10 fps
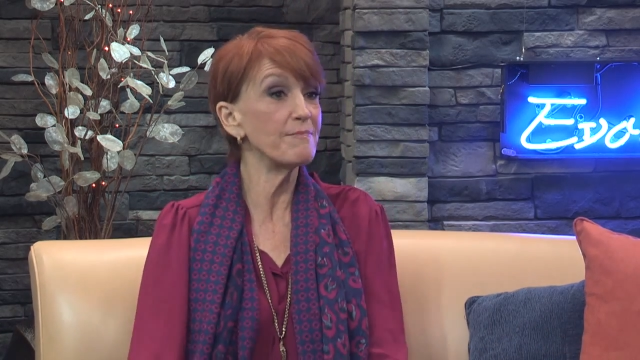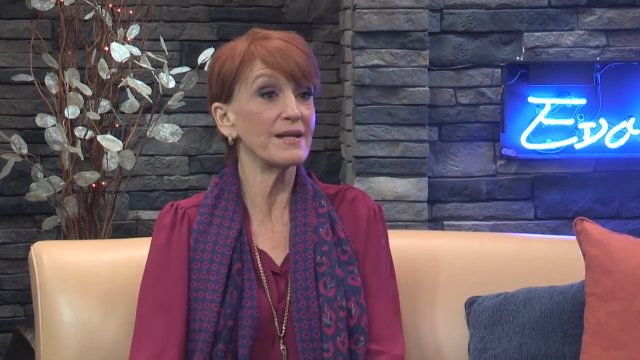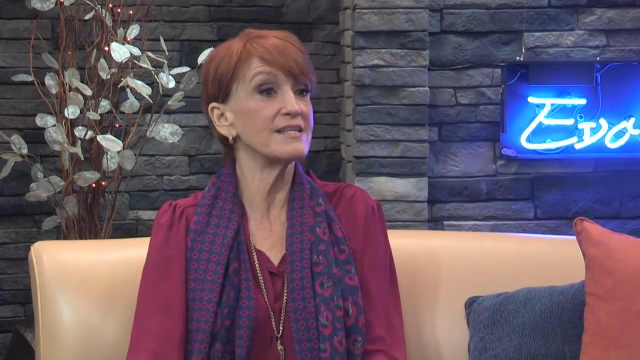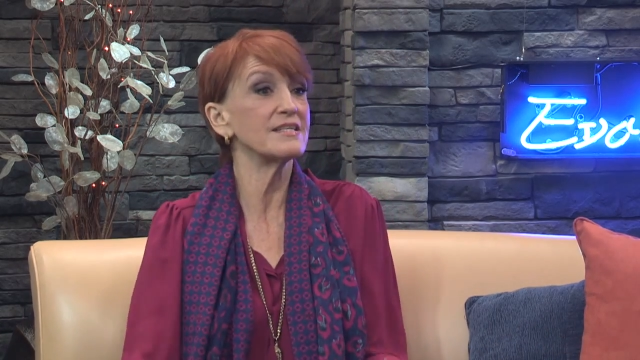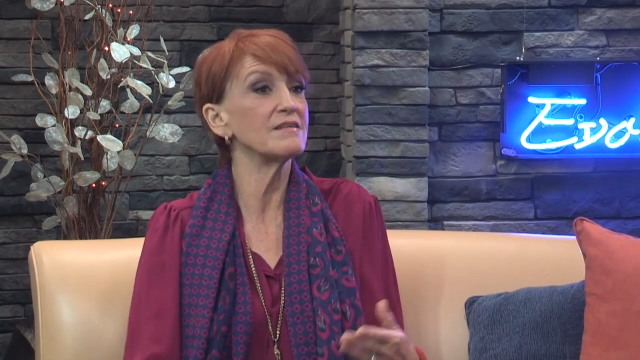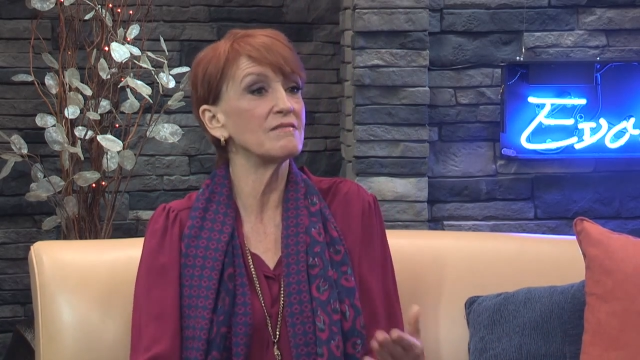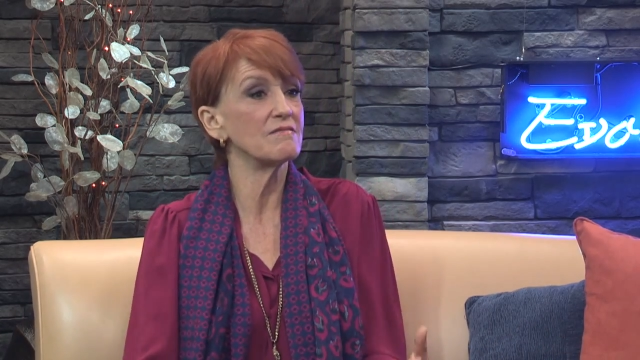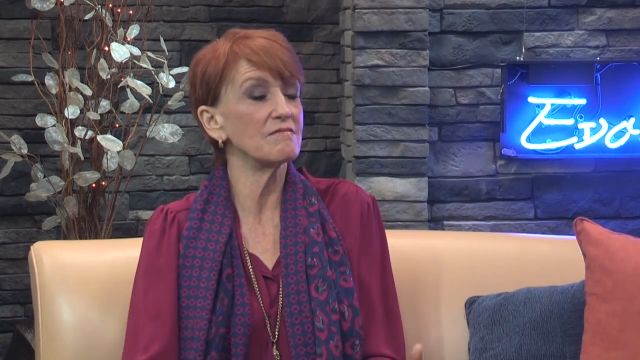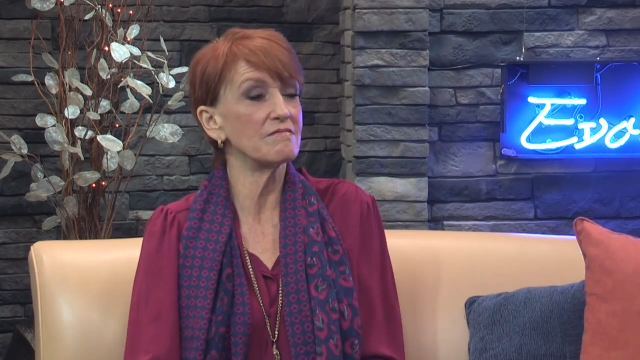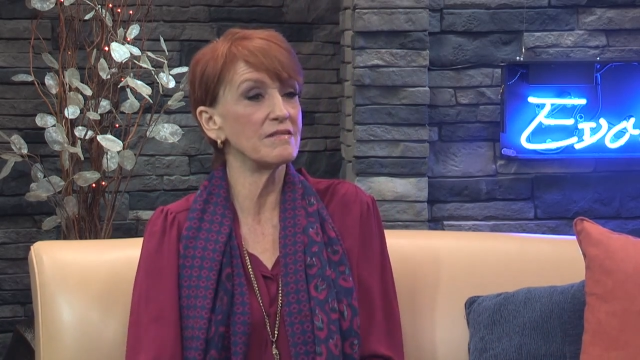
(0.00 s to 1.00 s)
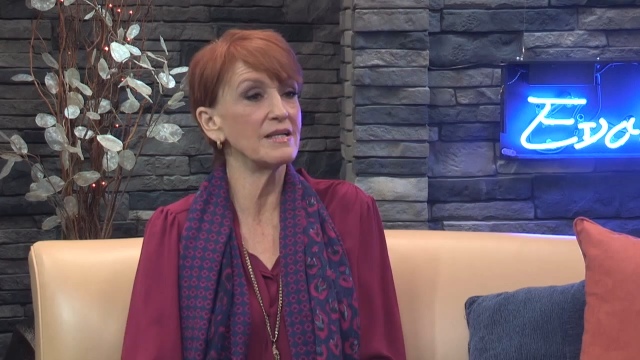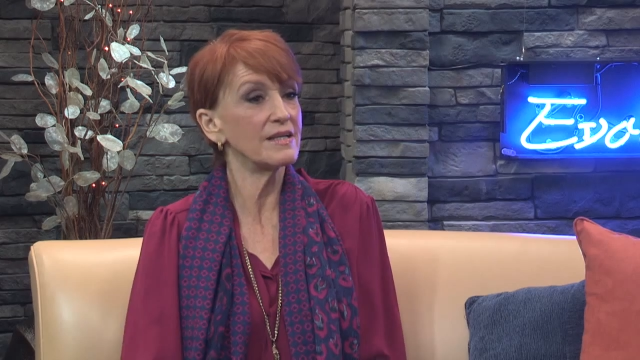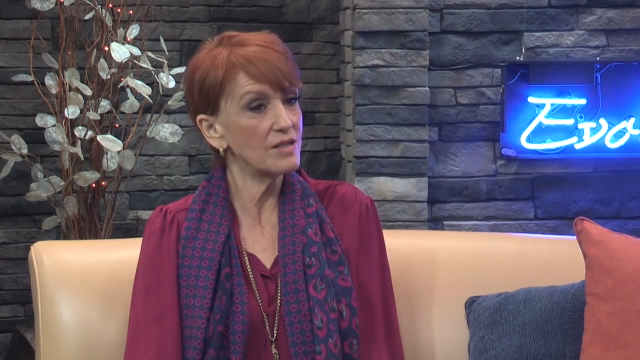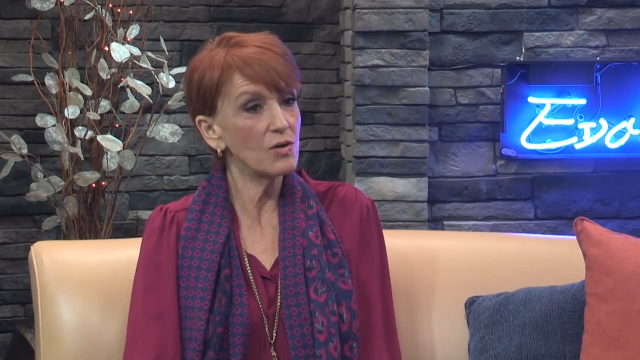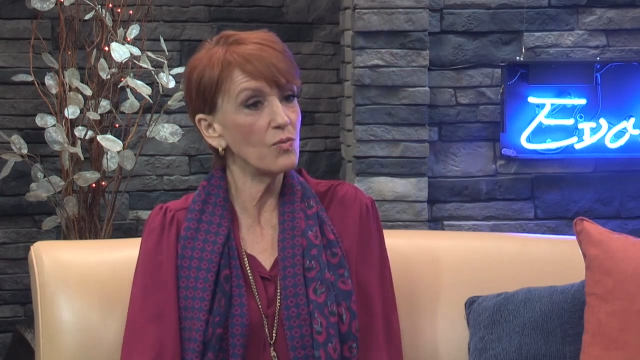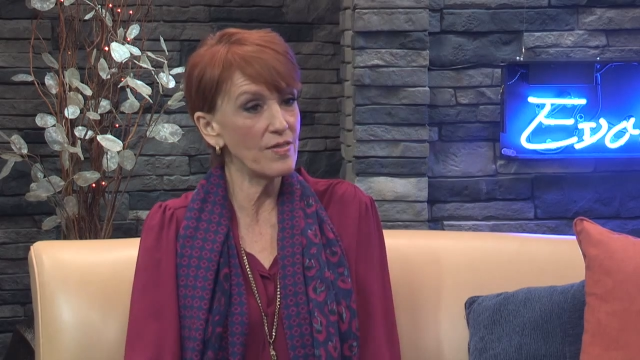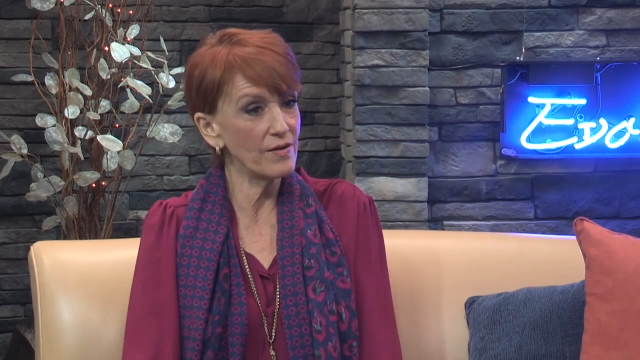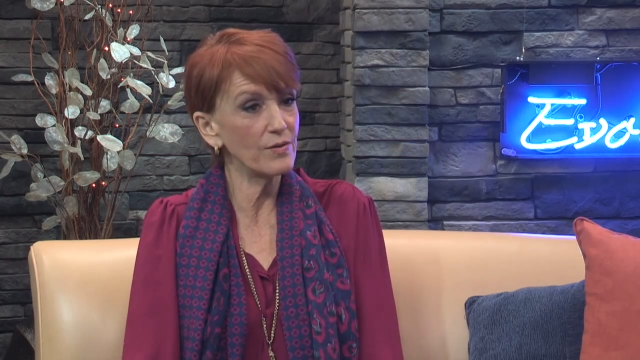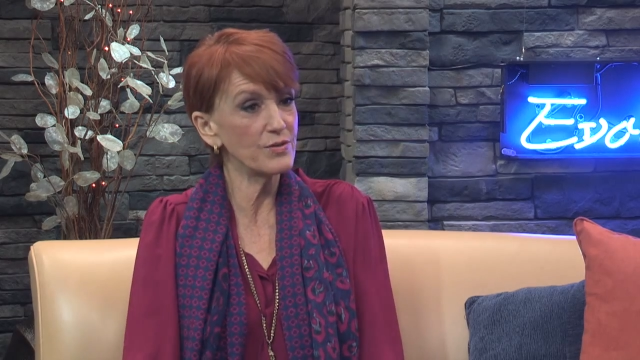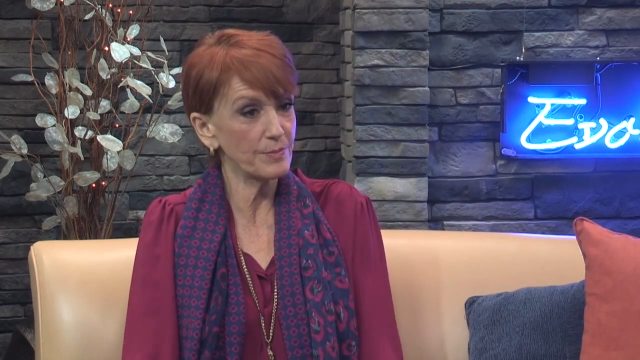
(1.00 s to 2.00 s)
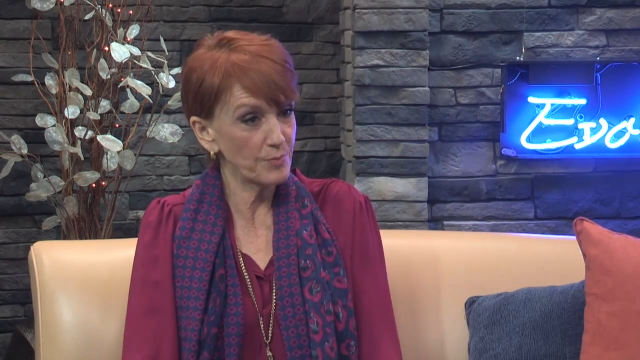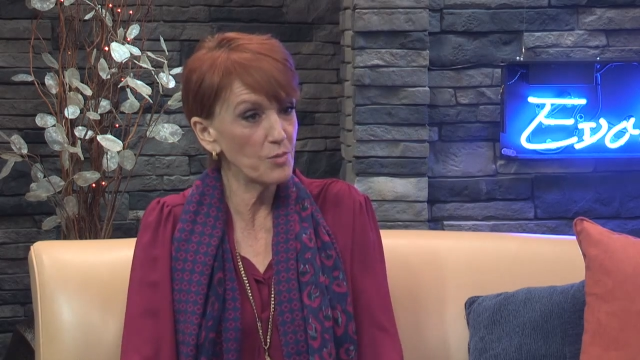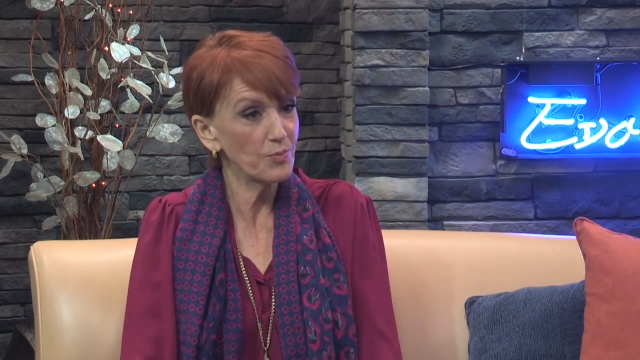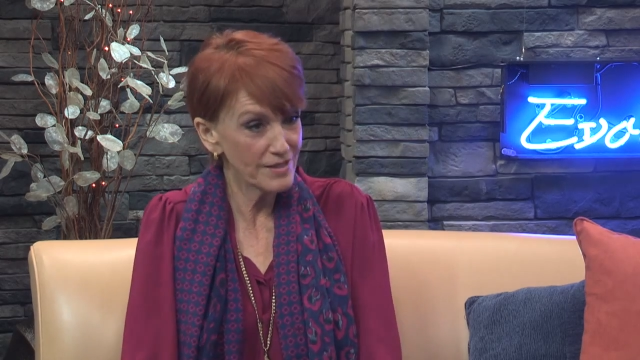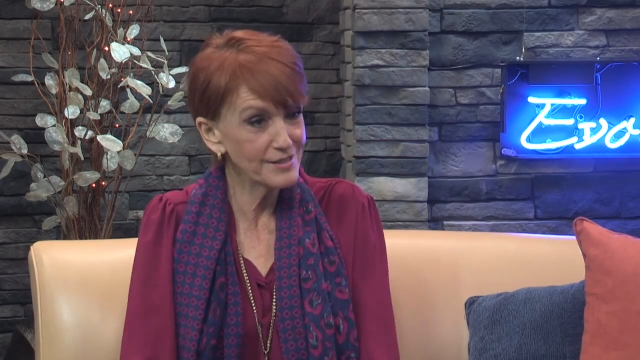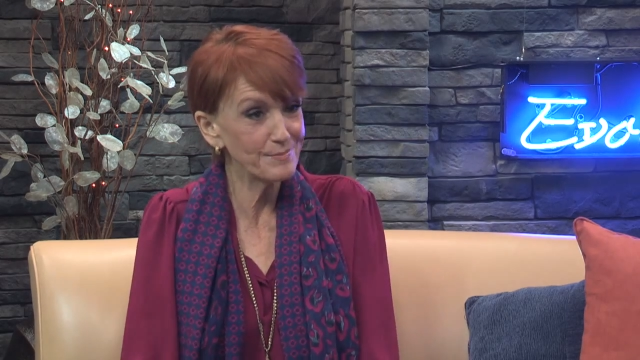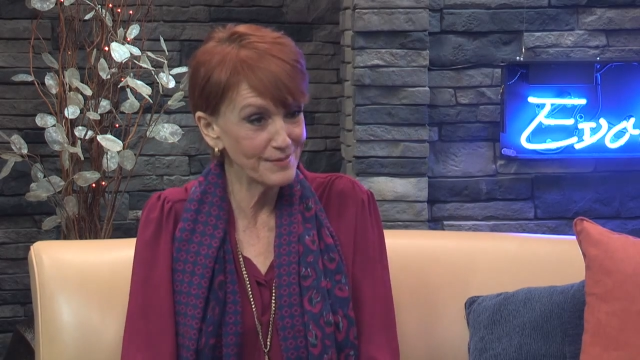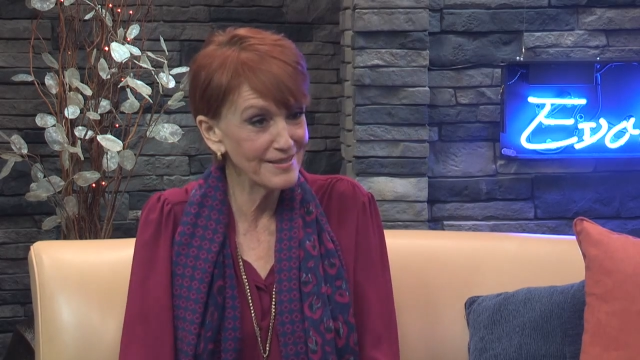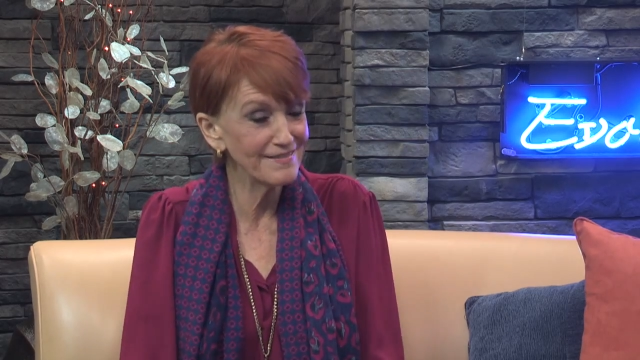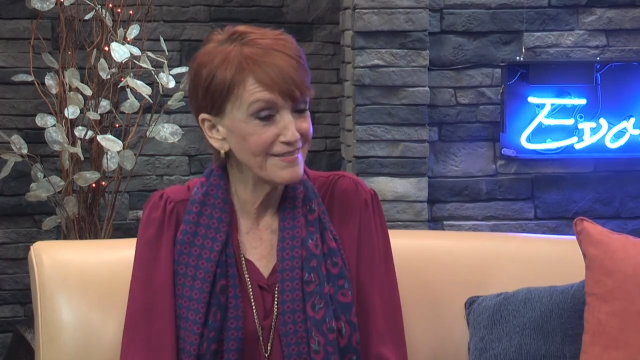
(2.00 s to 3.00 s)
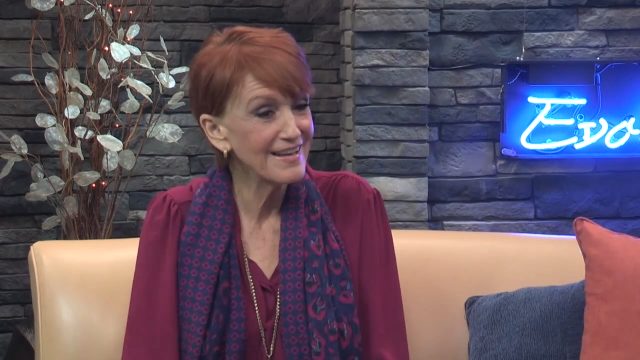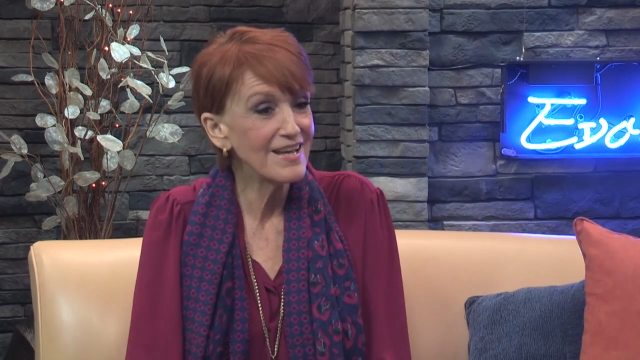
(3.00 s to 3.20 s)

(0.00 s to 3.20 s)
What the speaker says: but I didn't really know whether it was appropriate to believe